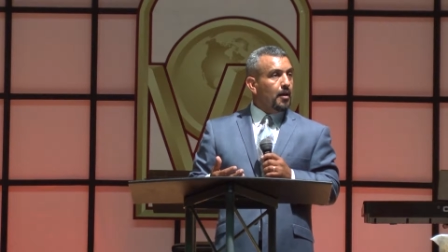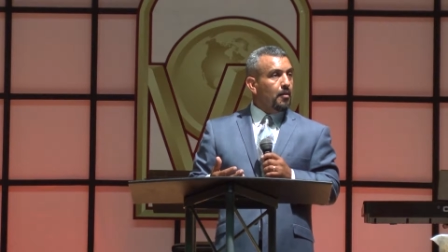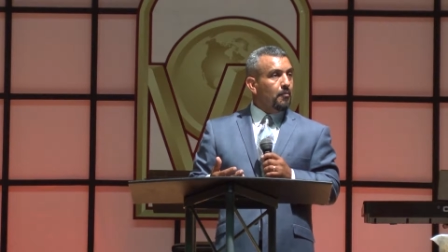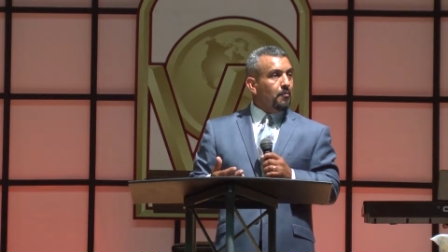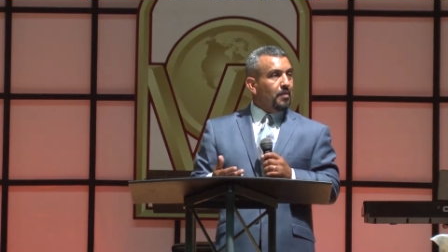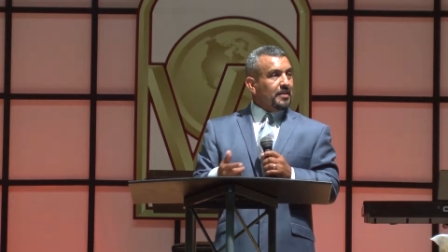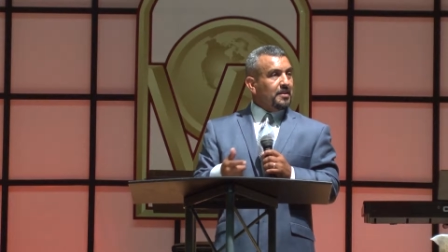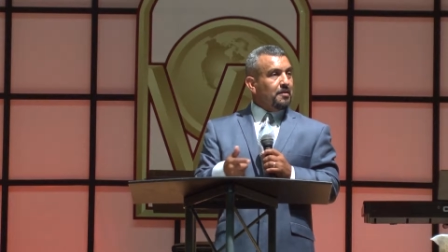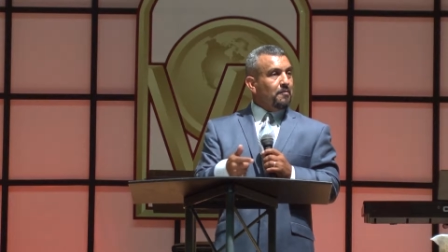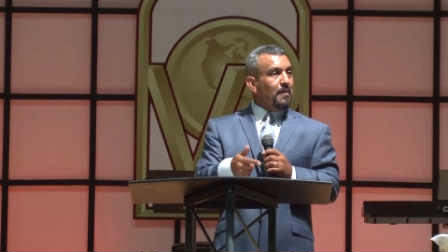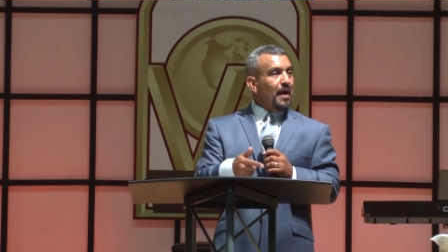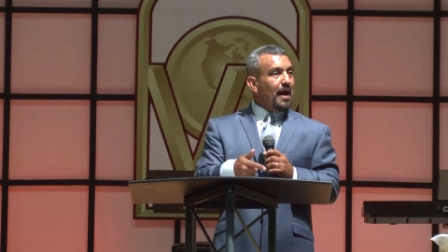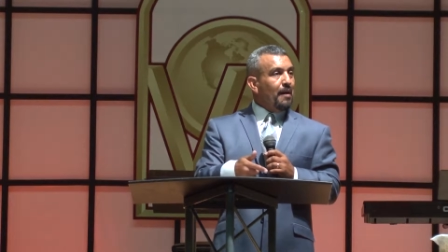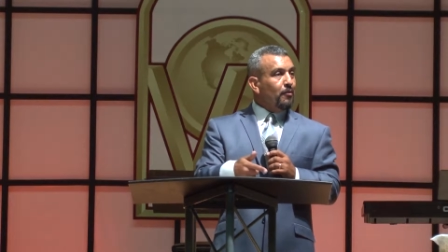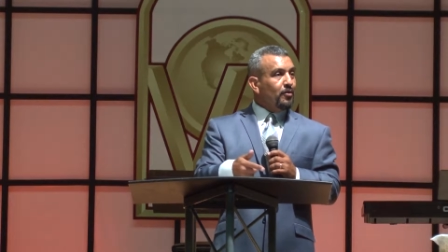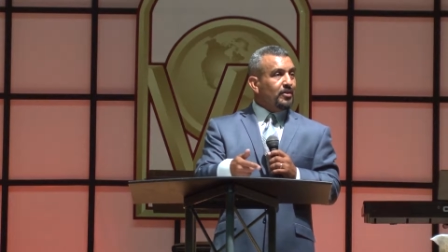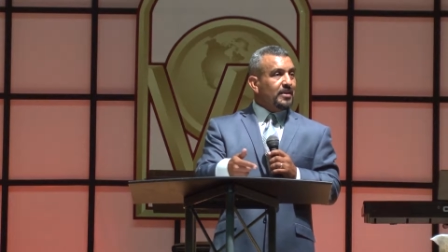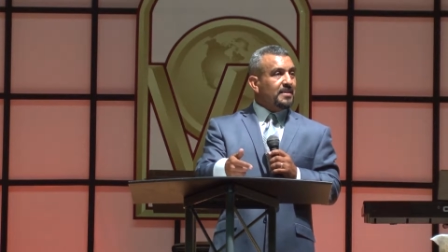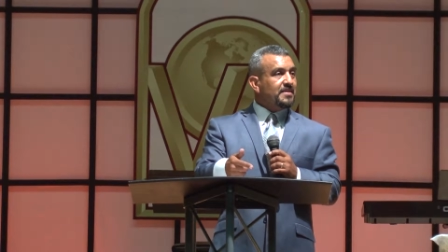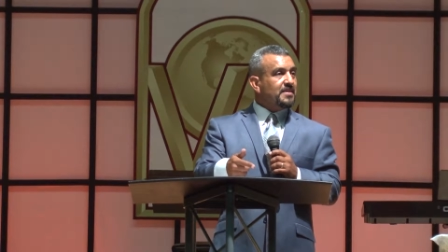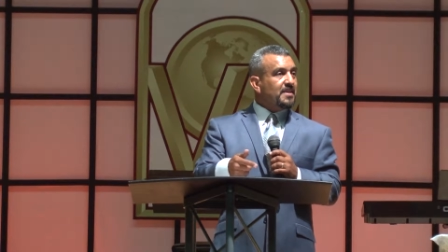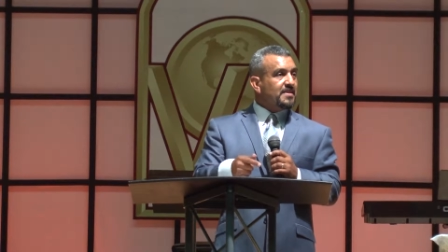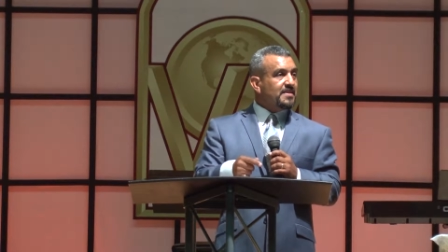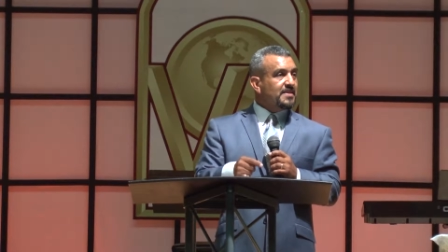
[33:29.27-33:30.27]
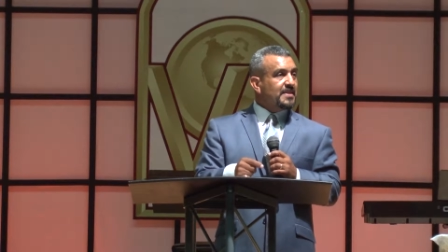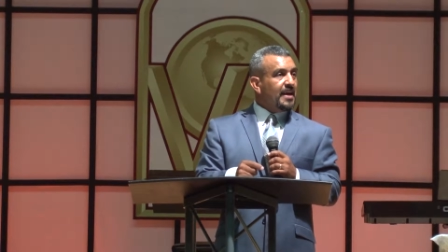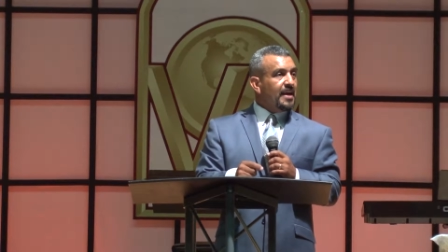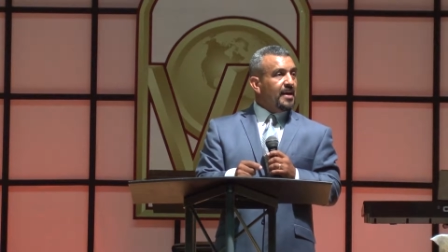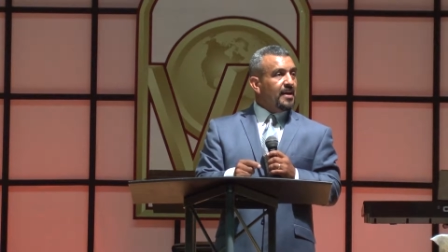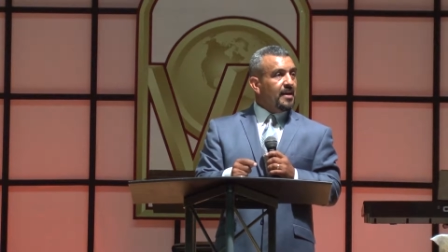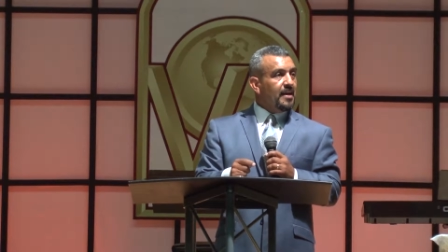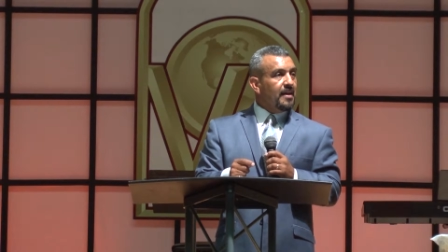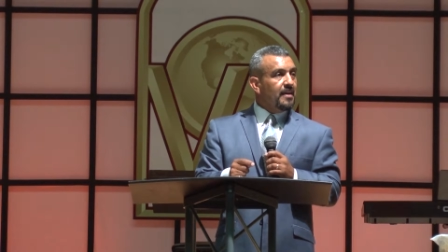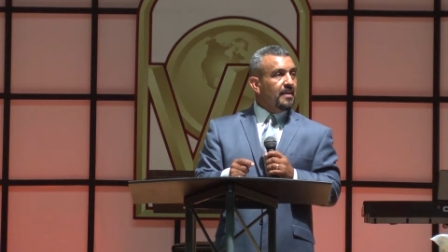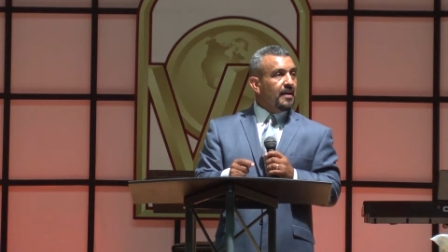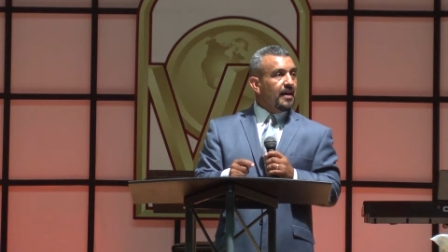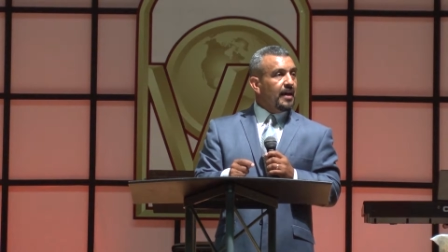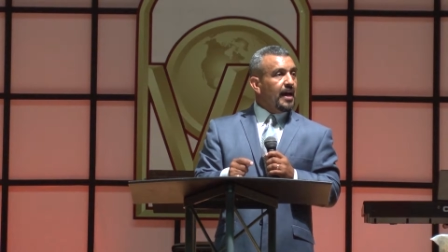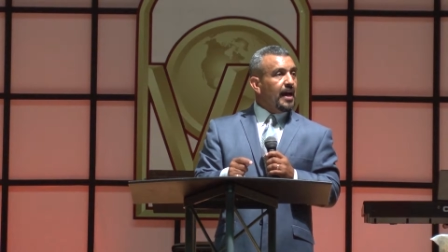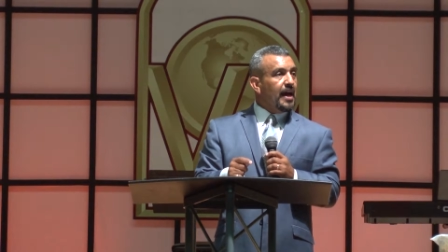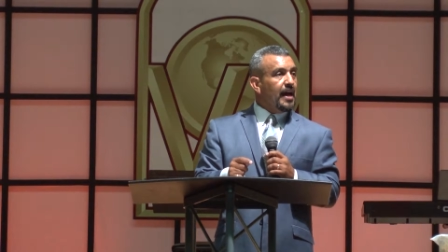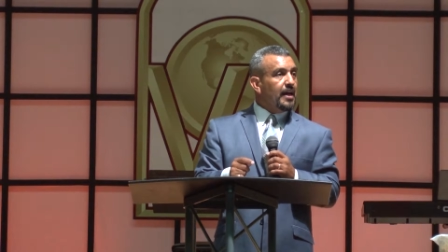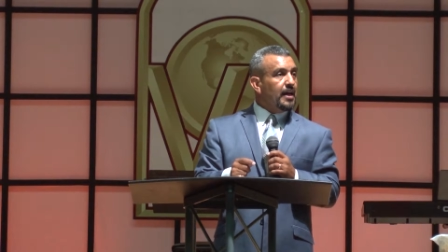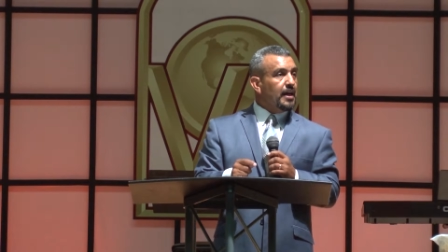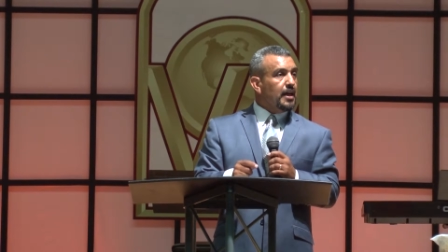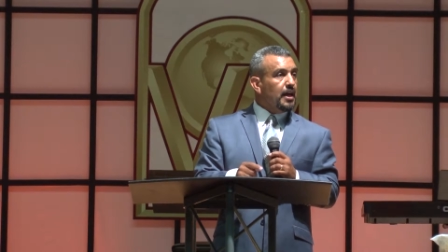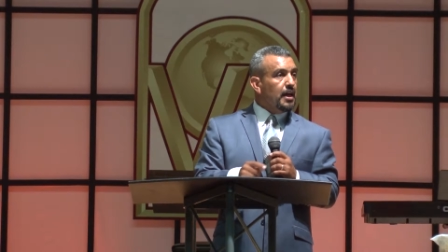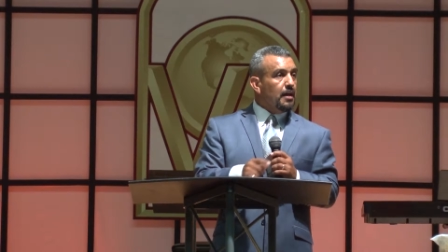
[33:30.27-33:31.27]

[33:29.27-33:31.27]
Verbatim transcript: But the Bible doesn't say either, hey,